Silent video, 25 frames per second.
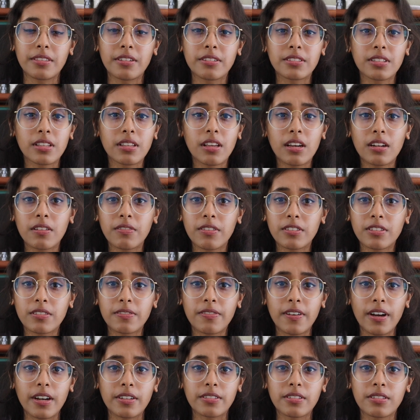There's a lot of other
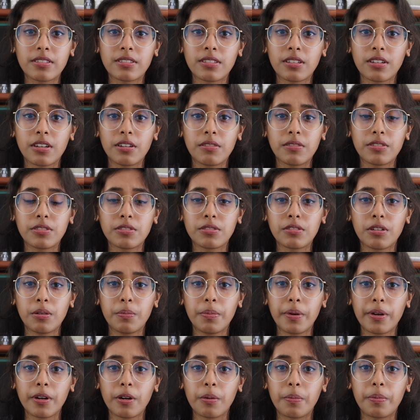factors that go into a
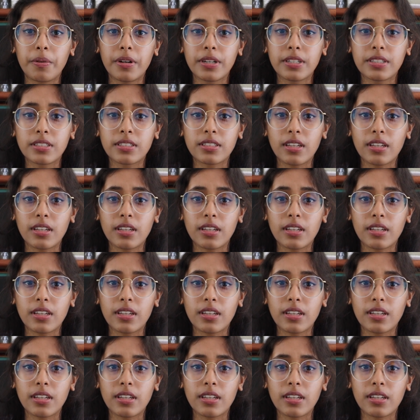bigger brain